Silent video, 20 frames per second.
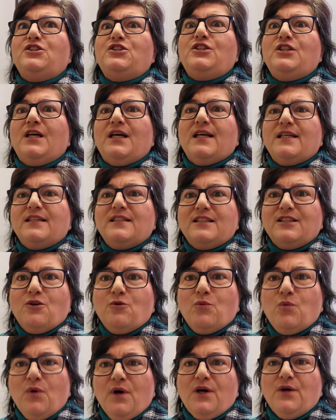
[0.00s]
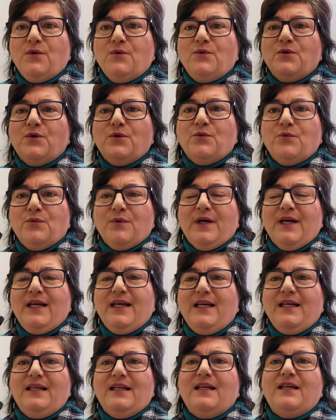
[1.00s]
just won't
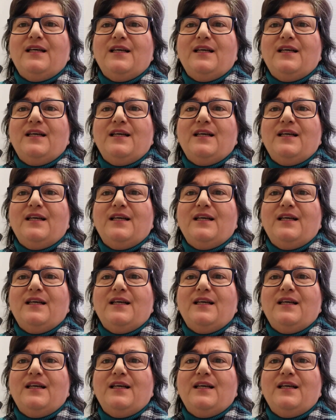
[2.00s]
rain.